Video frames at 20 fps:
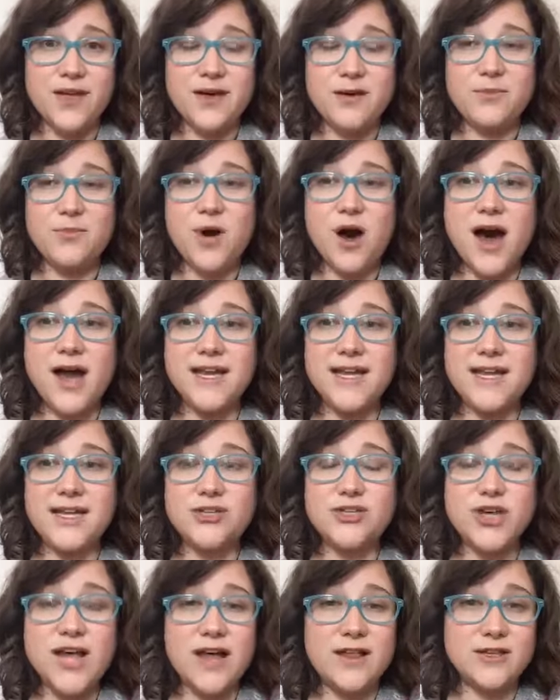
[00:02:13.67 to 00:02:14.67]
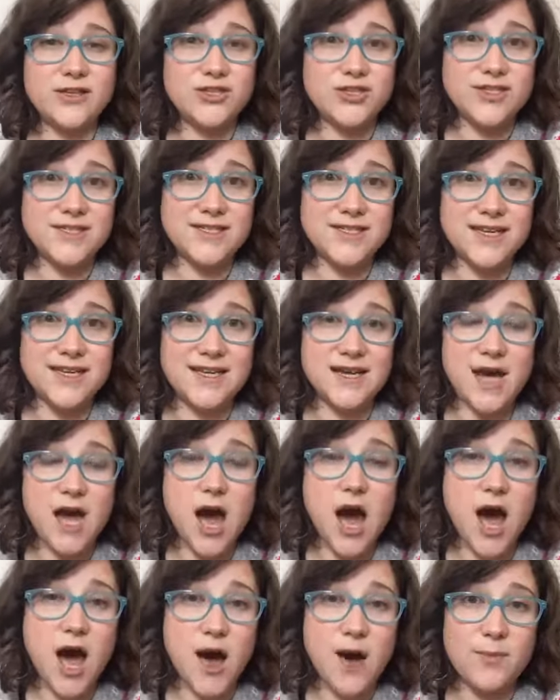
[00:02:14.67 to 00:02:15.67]
potty challenges that
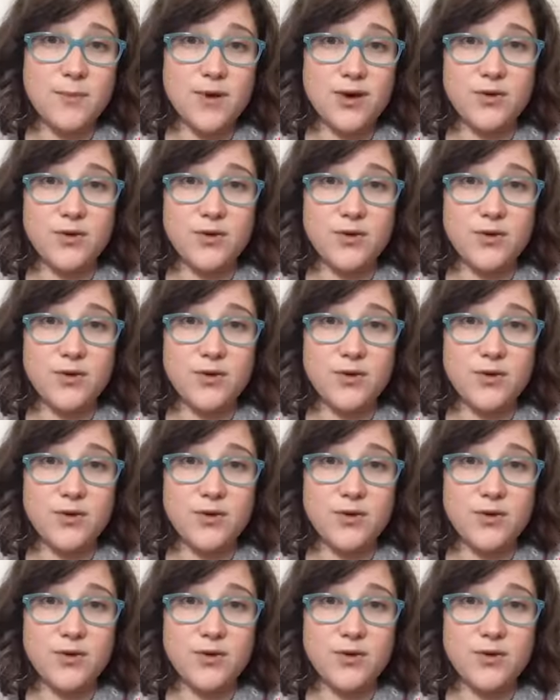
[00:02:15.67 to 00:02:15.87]
come